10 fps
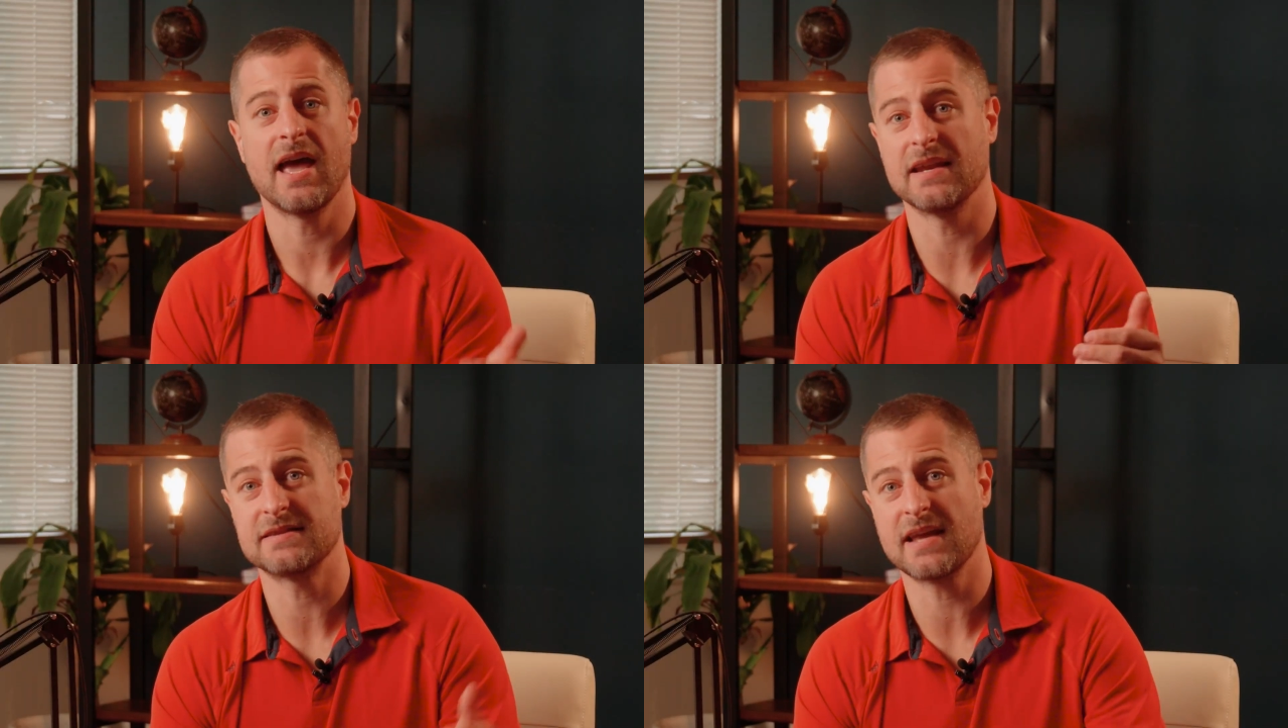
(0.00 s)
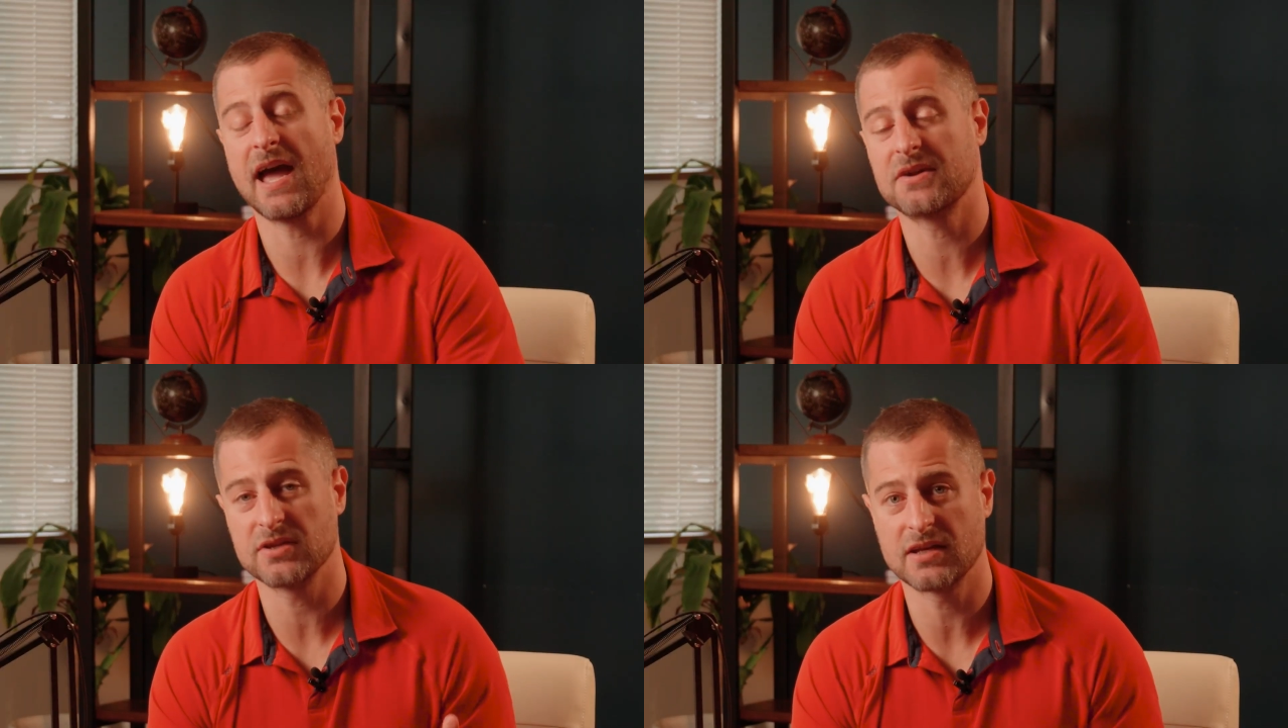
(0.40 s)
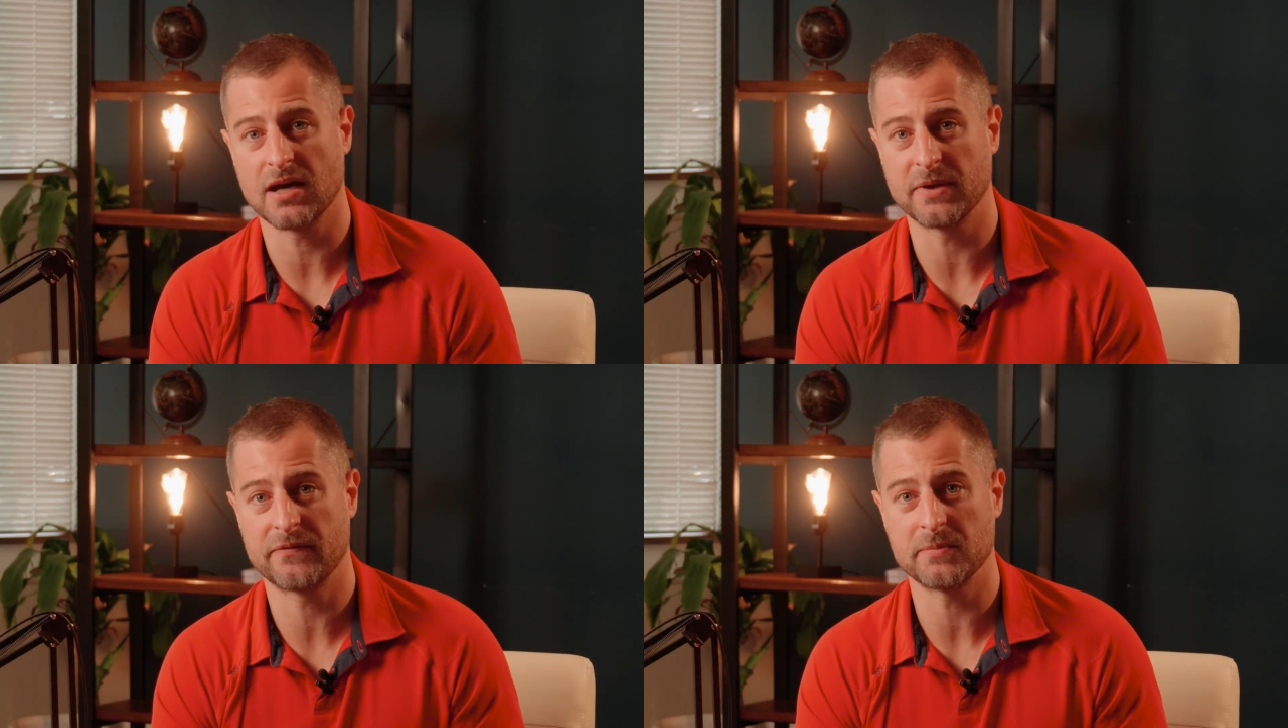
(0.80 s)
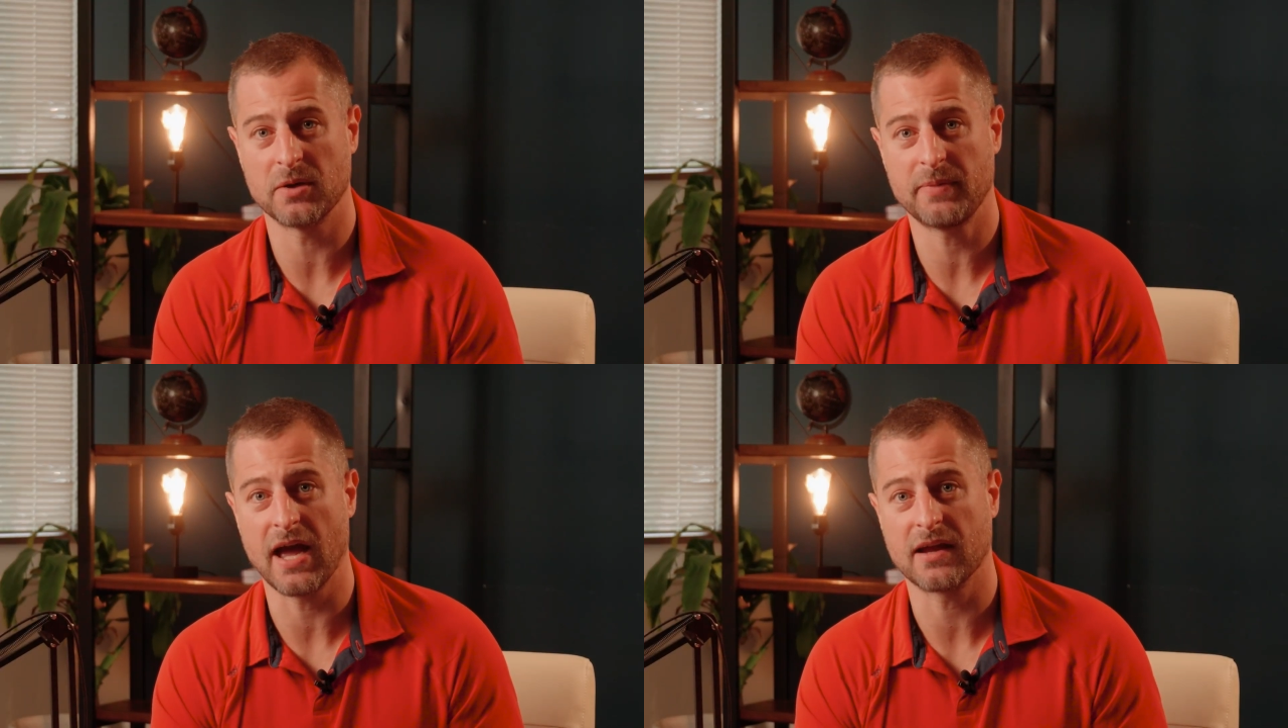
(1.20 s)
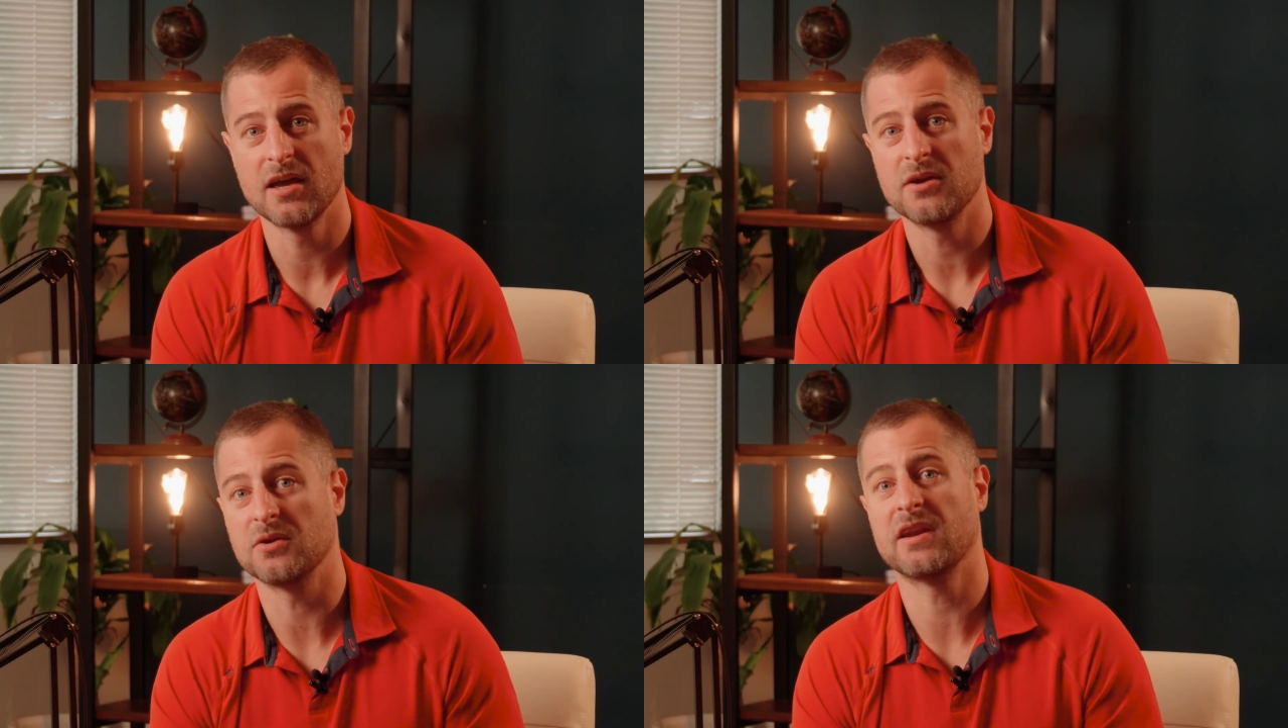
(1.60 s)
and it's actually coming from your back.
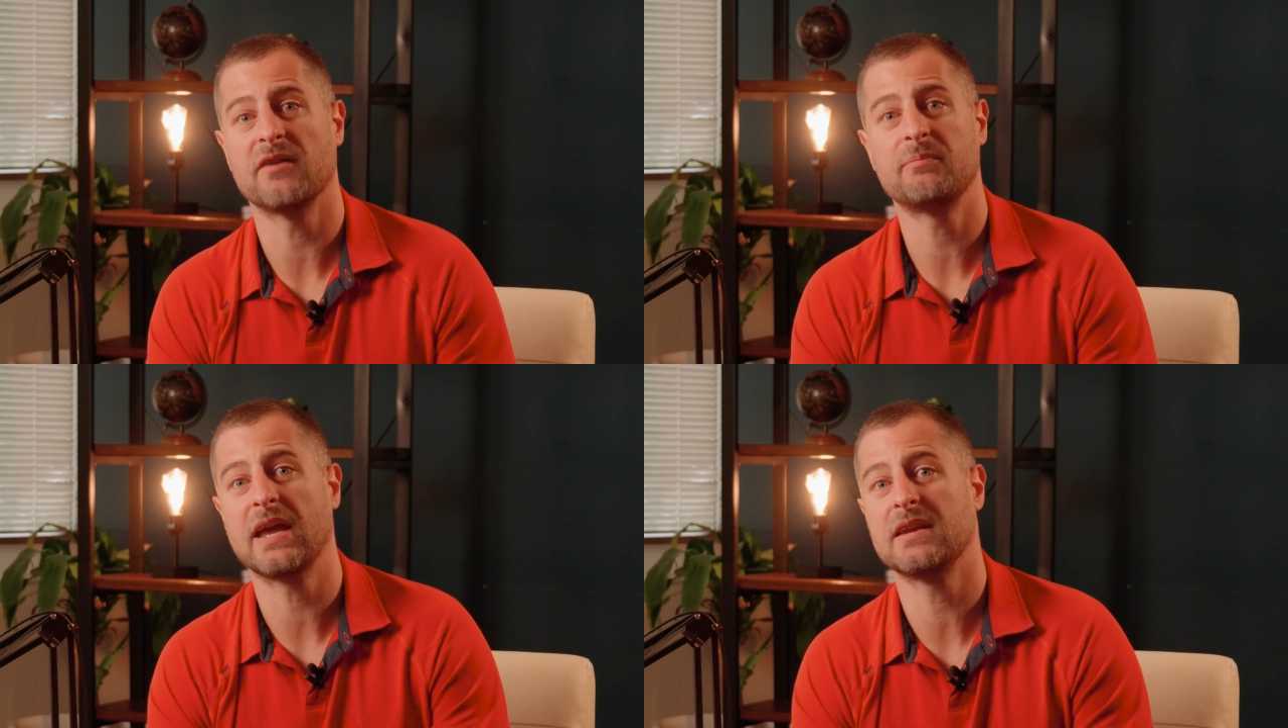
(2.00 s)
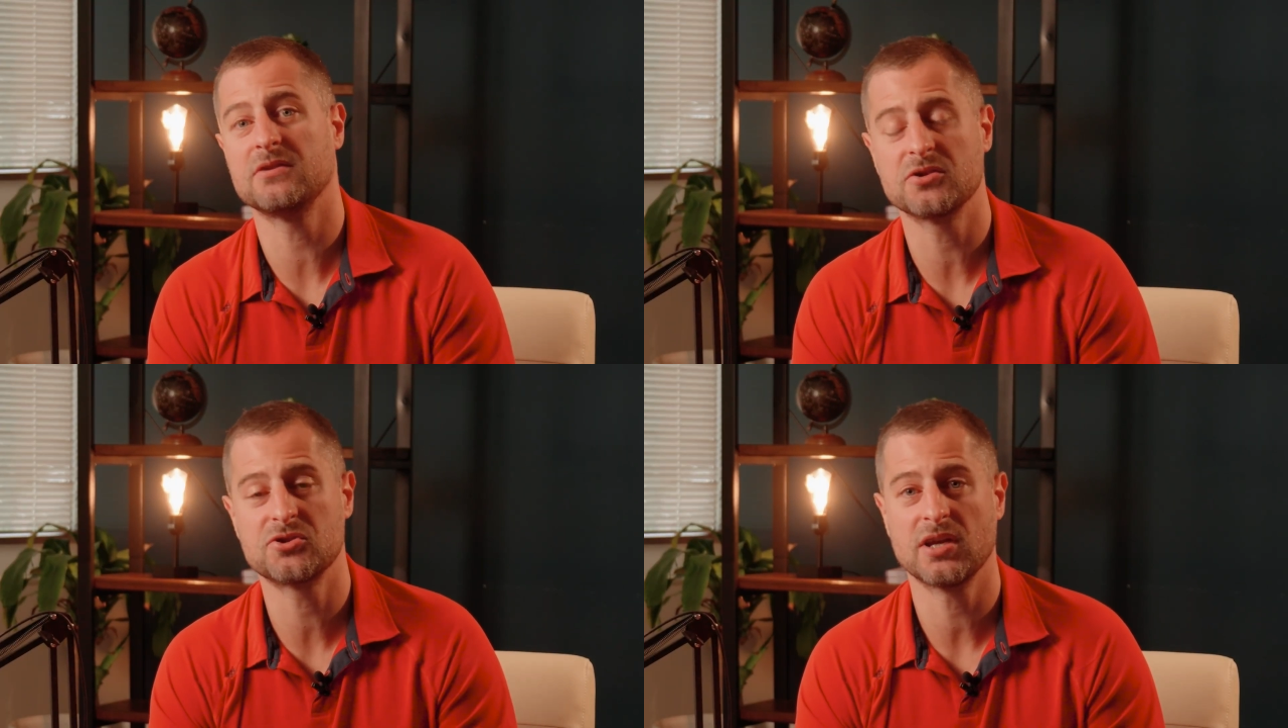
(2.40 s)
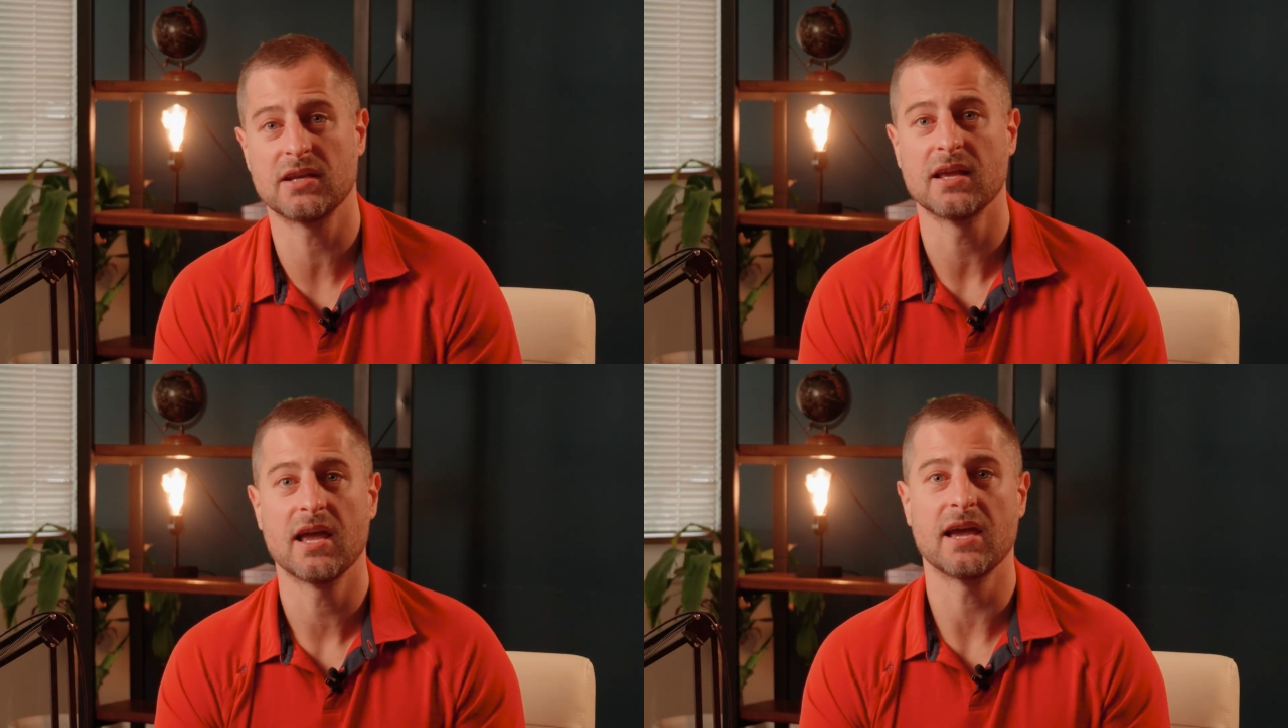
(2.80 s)
You can have pain in your shin,